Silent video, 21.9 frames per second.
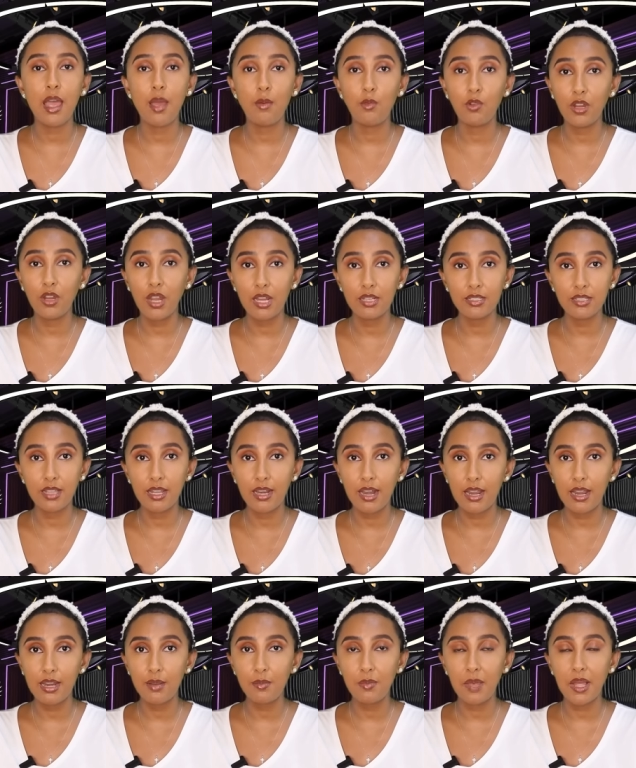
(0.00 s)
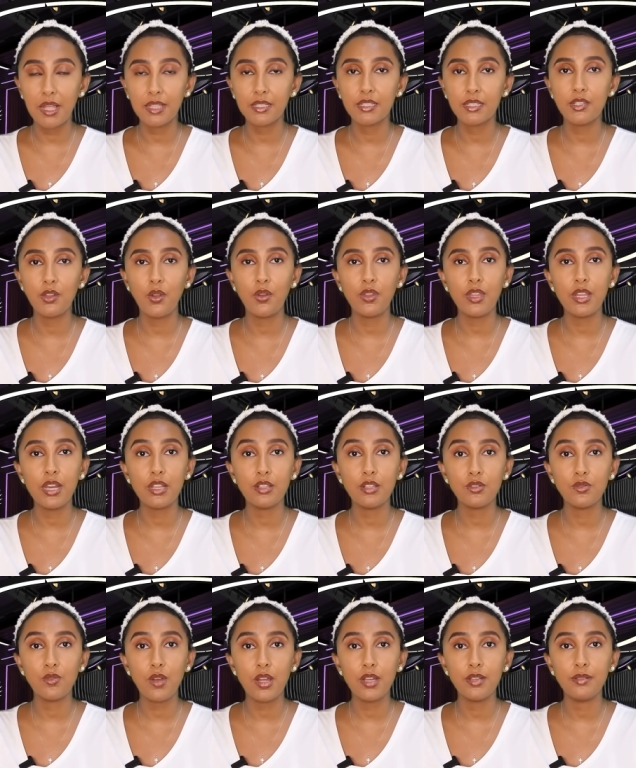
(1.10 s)
I am Wongel Zelalem. I'll see you on the
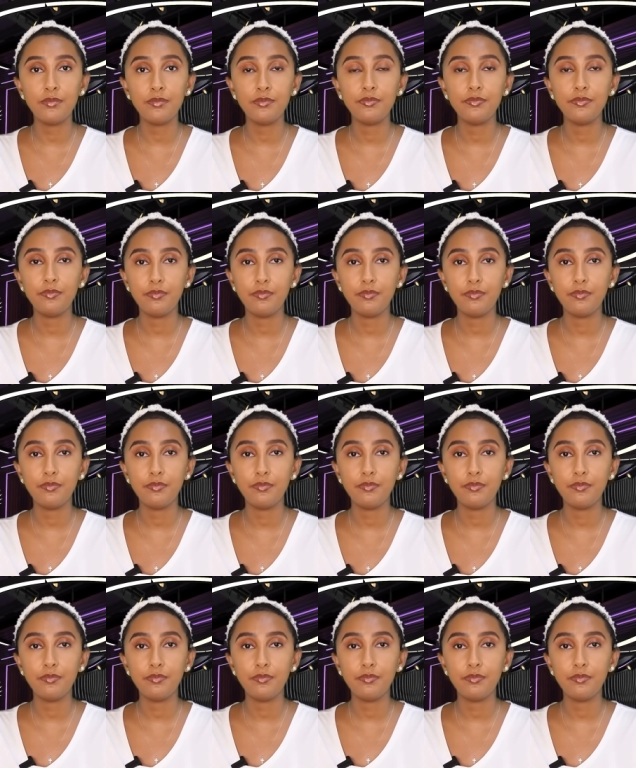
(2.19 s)
next one.